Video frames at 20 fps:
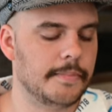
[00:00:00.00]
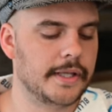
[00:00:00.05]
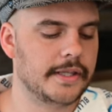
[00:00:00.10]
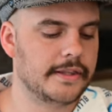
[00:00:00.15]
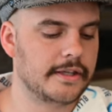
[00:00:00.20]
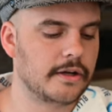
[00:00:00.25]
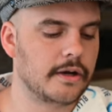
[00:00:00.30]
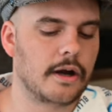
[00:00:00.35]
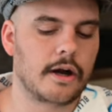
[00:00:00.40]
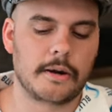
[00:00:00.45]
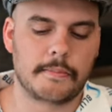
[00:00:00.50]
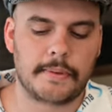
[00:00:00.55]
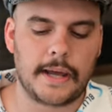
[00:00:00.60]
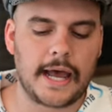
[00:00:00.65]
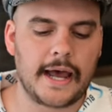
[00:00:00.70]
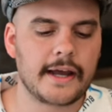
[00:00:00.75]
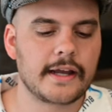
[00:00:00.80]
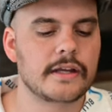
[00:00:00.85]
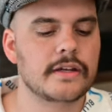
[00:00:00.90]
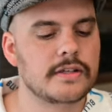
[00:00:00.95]
but there are
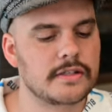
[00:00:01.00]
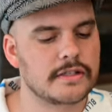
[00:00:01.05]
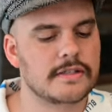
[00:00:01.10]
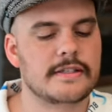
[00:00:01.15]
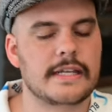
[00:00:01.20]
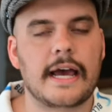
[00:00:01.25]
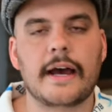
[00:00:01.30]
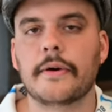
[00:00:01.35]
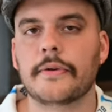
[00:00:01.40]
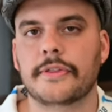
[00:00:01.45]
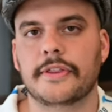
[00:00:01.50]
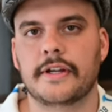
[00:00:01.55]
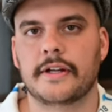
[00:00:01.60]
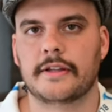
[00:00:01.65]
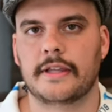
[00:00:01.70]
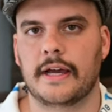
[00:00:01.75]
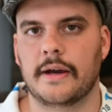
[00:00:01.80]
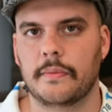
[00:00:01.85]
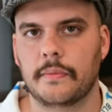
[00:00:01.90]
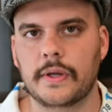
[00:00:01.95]
packages out there
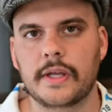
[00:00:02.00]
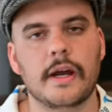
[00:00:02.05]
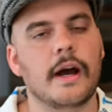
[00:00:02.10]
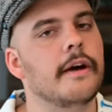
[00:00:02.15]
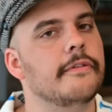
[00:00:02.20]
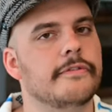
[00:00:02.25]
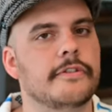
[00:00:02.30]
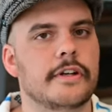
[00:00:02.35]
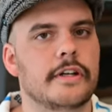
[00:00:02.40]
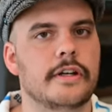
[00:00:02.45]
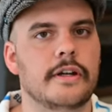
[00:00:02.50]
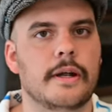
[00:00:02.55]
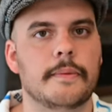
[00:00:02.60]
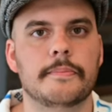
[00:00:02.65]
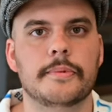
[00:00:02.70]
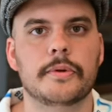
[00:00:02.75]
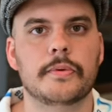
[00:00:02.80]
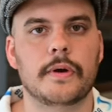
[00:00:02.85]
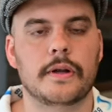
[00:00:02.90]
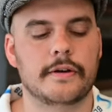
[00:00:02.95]
that we offer here
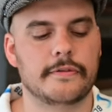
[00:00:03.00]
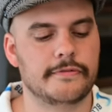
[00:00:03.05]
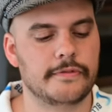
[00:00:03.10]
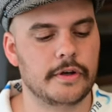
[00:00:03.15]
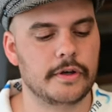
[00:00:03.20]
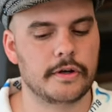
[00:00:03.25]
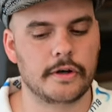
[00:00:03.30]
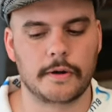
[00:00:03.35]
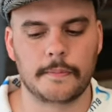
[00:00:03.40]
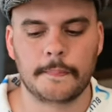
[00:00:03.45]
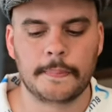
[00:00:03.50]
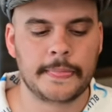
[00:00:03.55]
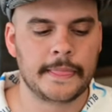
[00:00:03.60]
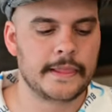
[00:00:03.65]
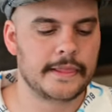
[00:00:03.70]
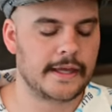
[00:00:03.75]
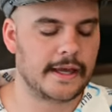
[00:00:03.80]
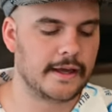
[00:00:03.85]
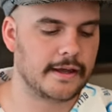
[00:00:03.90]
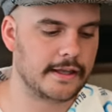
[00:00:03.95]
at Bluewater Photo
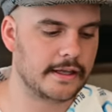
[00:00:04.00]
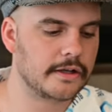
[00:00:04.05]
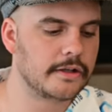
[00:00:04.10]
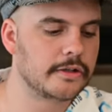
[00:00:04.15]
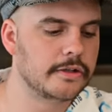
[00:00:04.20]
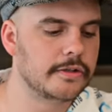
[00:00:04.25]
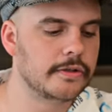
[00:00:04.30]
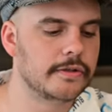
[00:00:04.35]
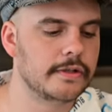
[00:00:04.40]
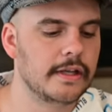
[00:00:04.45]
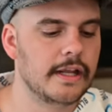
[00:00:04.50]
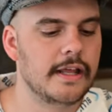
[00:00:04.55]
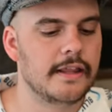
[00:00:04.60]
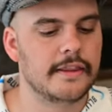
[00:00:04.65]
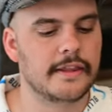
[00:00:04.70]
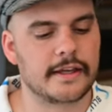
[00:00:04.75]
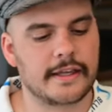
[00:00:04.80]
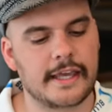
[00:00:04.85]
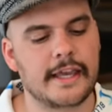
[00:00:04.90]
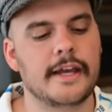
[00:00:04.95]
that include
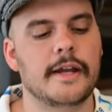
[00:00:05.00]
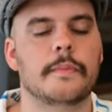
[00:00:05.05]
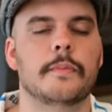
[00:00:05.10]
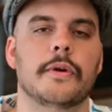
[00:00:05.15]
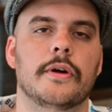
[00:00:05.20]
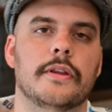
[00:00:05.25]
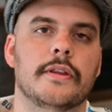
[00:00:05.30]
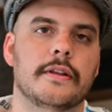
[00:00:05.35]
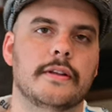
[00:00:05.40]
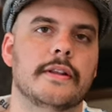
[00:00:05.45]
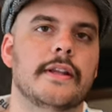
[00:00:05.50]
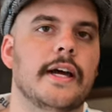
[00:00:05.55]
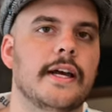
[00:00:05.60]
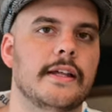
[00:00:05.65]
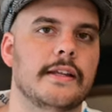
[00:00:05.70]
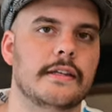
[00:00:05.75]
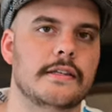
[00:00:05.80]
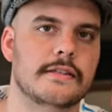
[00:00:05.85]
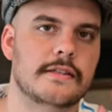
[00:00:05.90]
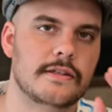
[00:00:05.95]
the camera, the
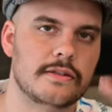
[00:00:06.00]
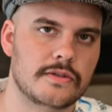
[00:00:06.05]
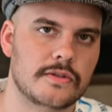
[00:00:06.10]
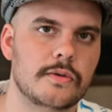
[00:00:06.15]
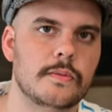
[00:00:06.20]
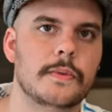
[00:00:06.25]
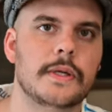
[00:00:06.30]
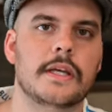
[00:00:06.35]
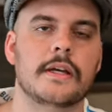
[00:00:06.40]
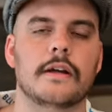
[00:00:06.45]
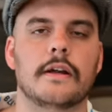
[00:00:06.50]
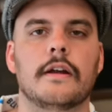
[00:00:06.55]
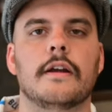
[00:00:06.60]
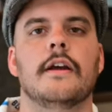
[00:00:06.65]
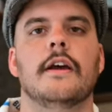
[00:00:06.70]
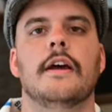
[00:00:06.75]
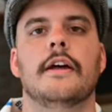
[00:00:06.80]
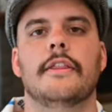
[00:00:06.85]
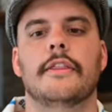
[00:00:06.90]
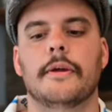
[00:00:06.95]
lens, the zoom gear,
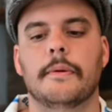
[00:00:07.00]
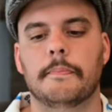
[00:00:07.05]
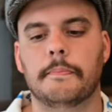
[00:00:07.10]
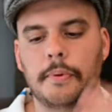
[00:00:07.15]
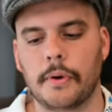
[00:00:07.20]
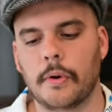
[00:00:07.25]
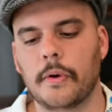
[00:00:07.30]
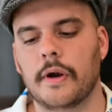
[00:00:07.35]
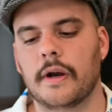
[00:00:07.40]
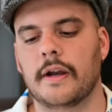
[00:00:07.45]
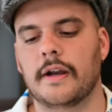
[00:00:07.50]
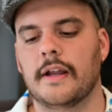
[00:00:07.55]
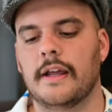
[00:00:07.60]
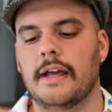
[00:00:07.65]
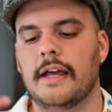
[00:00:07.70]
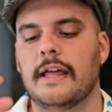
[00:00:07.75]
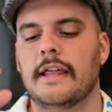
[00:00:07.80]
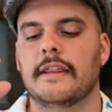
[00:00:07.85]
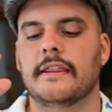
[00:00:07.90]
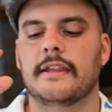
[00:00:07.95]
the port,
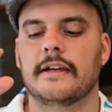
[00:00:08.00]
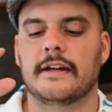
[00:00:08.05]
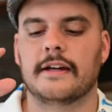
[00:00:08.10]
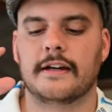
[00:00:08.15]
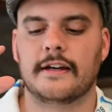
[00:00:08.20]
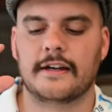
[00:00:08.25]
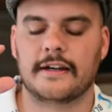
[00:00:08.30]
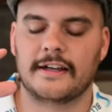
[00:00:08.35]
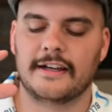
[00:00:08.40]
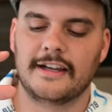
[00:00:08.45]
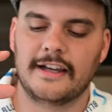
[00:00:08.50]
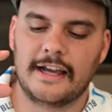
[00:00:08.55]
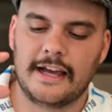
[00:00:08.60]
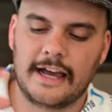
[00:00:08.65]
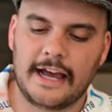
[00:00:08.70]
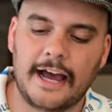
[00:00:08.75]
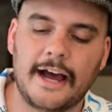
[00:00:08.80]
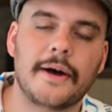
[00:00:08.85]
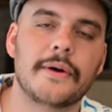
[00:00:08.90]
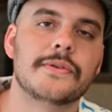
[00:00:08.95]
the
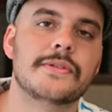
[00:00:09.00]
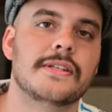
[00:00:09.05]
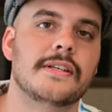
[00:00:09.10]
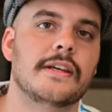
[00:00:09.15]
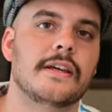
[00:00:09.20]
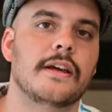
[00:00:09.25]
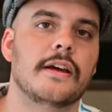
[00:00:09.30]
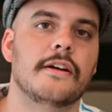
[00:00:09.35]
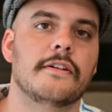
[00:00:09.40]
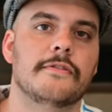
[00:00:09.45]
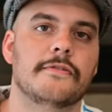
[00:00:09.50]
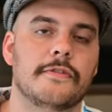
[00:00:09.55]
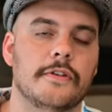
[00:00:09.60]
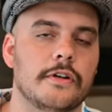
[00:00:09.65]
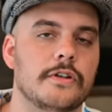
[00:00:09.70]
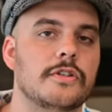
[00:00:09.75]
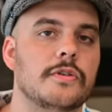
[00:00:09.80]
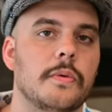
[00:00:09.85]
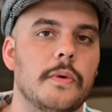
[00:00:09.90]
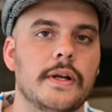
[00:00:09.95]
housing
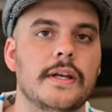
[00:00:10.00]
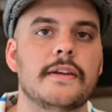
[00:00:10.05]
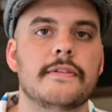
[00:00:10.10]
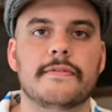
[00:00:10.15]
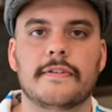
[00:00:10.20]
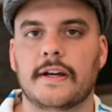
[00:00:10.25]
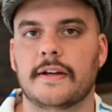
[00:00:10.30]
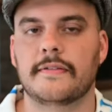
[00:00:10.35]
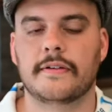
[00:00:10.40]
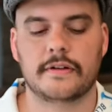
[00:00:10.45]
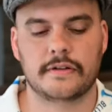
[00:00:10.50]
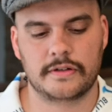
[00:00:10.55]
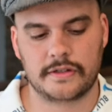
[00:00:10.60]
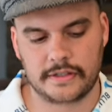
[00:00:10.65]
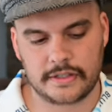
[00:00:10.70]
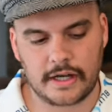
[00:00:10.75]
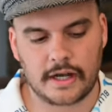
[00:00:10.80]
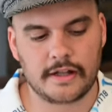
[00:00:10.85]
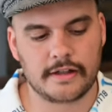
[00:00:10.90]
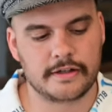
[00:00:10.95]
for
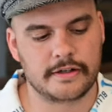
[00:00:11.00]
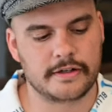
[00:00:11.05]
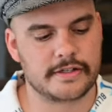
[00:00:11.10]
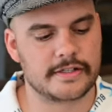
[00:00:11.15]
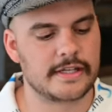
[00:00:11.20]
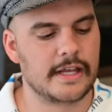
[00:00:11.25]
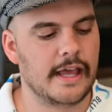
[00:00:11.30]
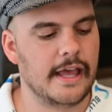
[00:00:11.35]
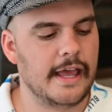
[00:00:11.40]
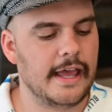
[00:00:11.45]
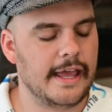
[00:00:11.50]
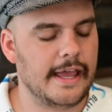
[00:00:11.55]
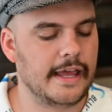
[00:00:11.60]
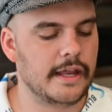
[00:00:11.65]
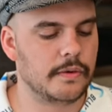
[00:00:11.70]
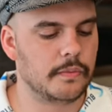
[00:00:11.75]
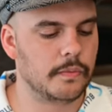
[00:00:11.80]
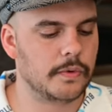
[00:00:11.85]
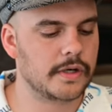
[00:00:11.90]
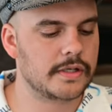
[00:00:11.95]
$2,500
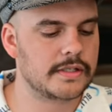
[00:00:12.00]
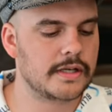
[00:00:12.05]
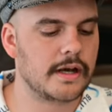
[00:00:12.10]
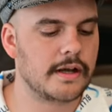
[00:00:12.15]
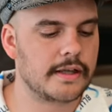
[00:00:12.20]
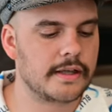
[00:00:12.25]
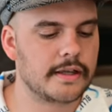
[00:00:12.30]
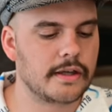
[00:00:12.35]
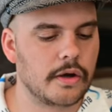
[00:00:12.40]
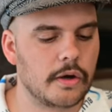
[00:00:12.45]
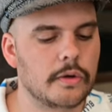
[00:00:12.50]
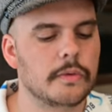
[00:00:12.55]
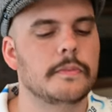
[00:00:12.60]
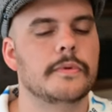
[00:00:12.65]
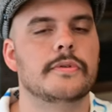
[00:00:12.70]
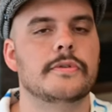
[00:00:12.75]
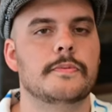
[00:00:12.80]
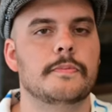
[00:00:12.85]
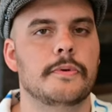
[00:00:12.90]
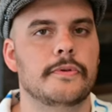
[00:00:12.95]
and we're talking
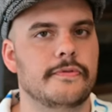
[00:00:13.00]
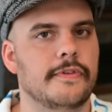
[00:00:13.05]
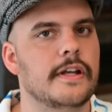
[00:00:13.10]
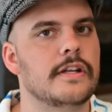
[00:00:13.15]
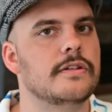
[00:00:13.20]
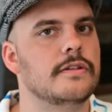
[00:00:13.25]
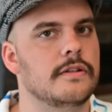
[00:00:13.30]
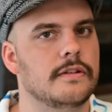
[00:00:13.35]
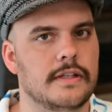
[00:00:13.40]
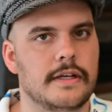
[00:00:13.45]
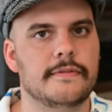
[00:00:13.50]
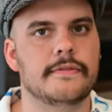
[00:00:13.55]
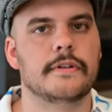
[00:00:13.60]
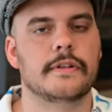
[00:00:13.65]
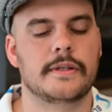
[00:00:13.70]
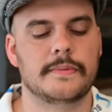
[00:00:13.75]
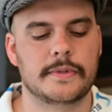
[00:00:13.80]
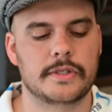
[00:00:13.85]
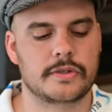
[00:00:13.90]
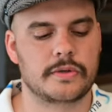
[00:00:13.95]
almost professional
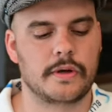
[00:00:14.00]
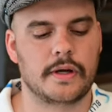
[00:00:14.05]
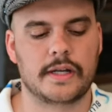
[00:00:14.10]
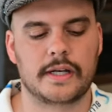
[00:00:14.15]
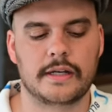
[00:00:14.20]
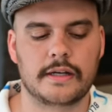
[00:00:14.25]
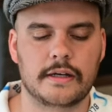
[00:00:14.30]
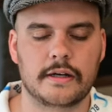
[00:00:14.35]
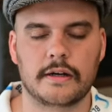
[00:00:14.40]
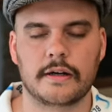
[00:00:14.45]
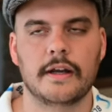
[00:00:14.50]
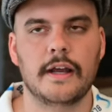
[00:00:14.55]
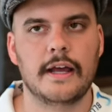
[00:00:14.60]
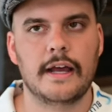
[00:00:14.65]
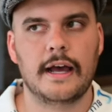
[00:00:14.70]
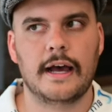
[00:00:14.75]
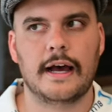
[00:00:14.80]
level image quality here.